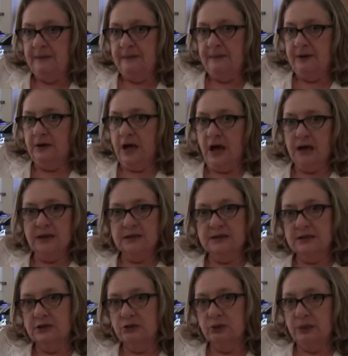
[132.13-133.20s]
they're not
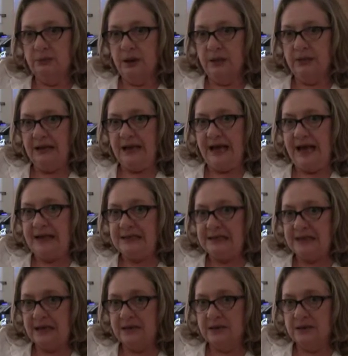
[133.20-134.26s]
considering public
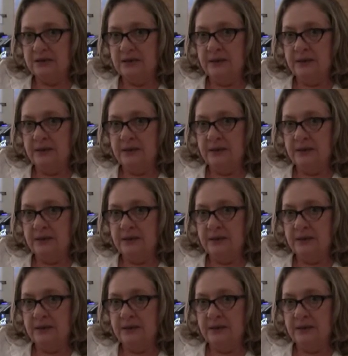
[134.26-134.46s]
access.